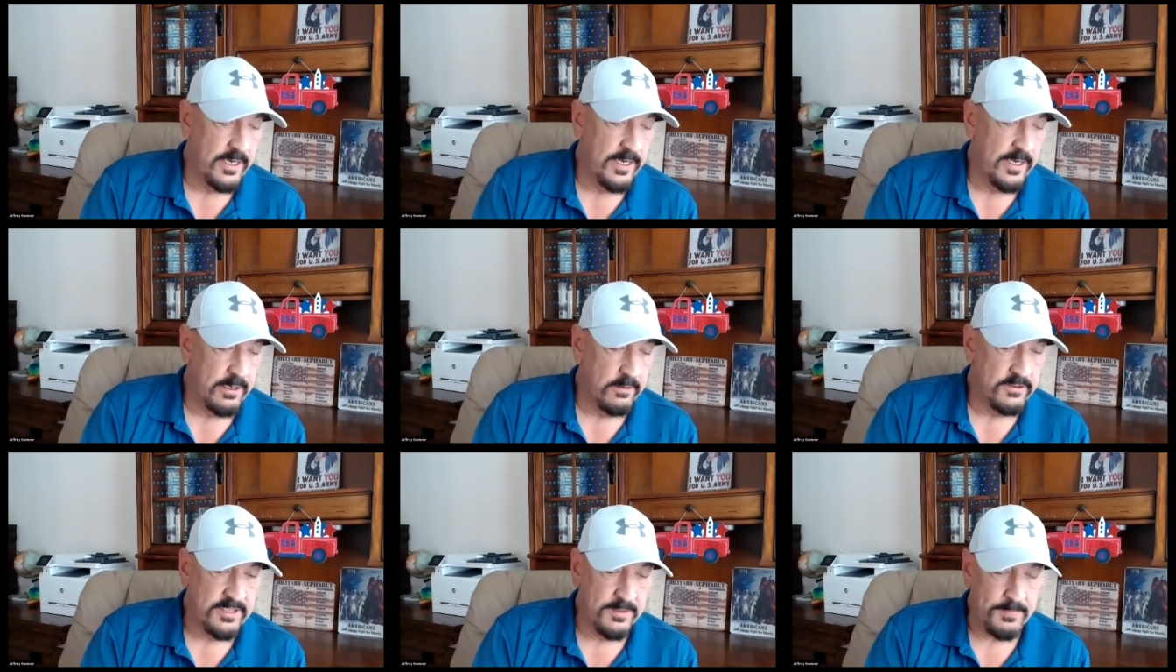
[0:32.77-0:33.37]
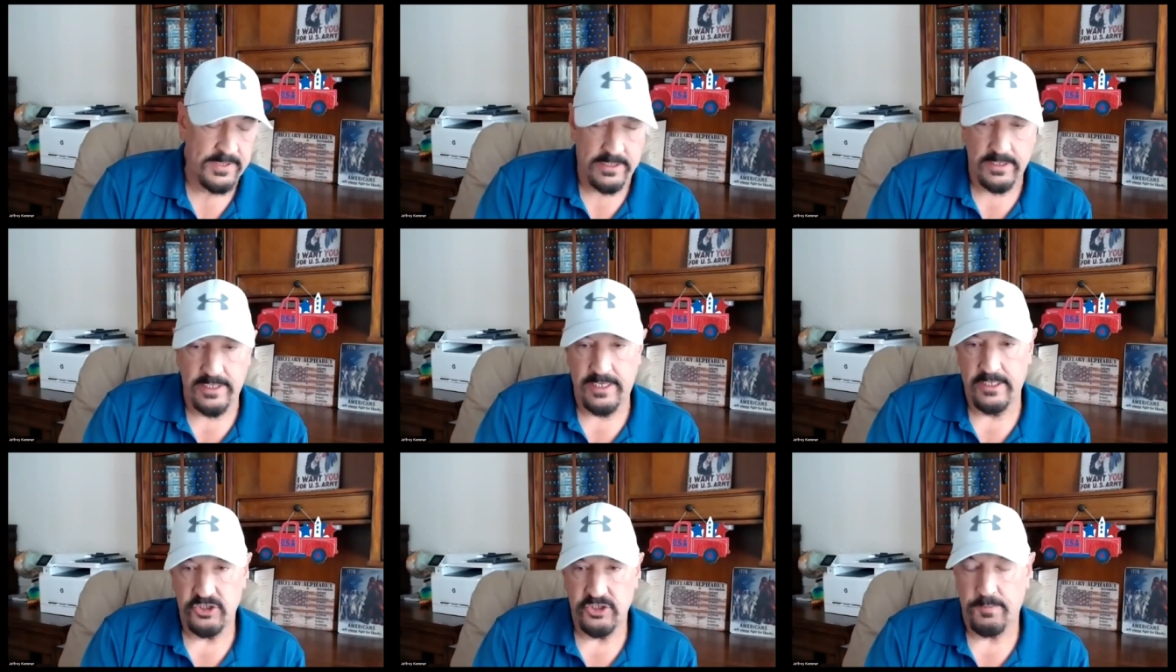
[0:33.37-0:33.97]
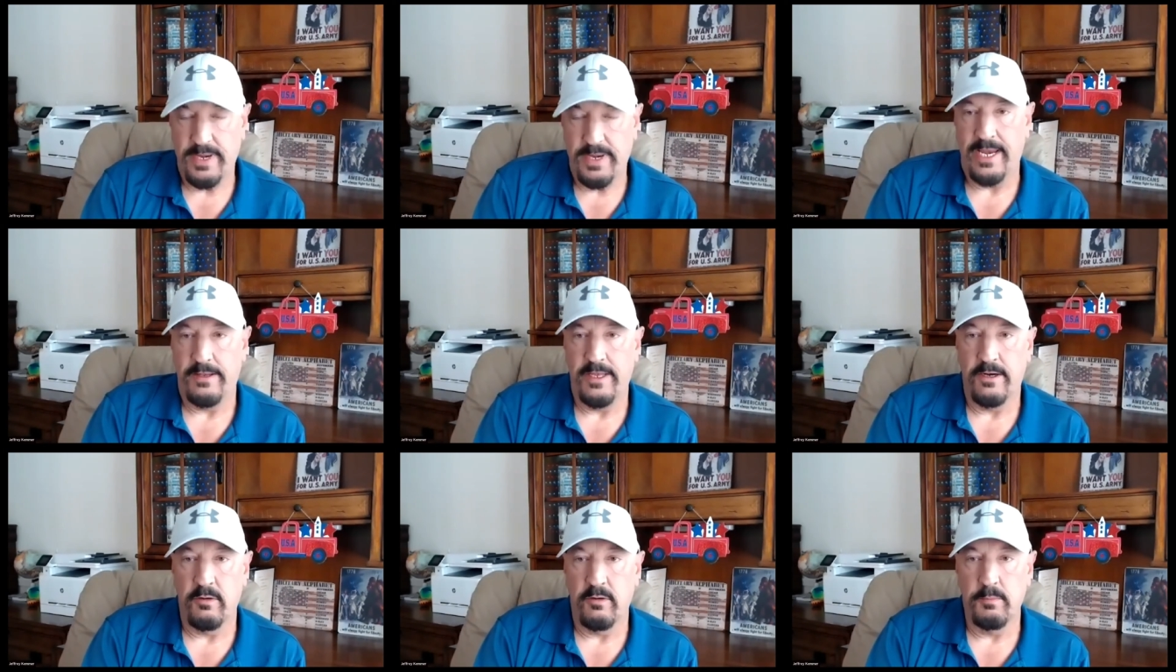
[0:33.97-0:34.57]
You know, typically in Japan,
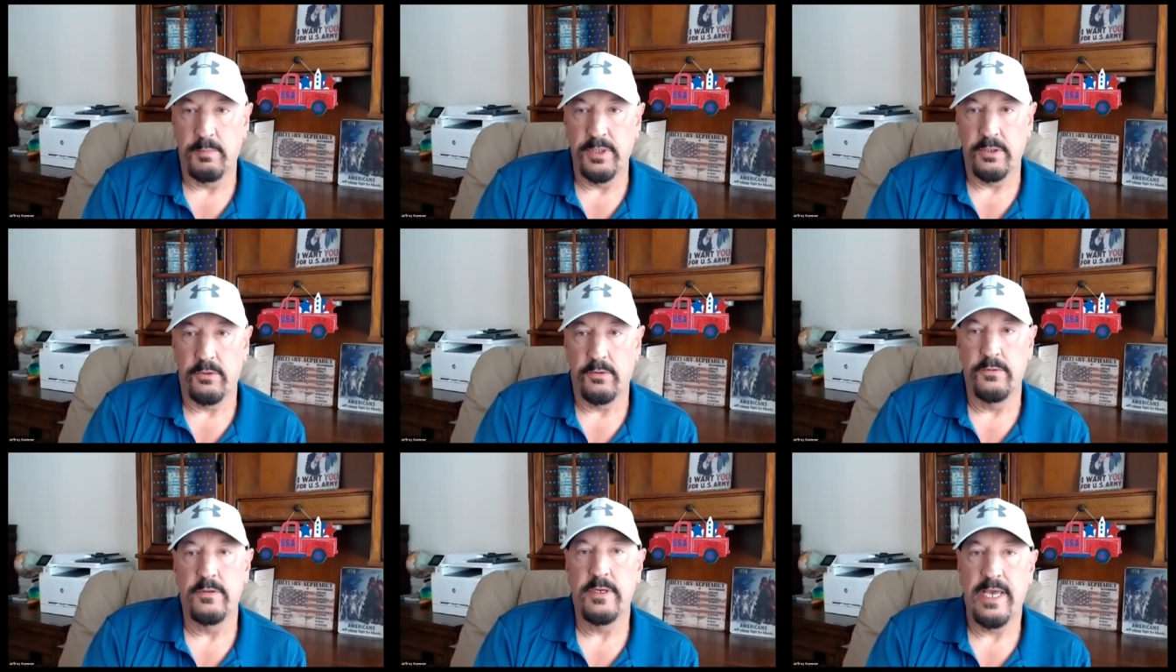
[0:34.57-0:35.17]
they don't build